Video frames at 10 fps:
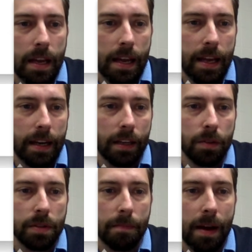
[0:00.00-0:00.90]
and it
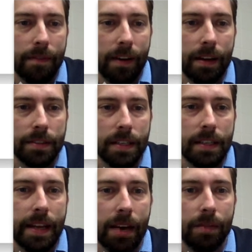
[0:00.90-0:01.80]
goes to my files
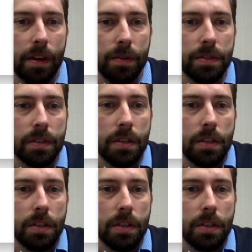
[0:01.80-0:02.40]
and downloads.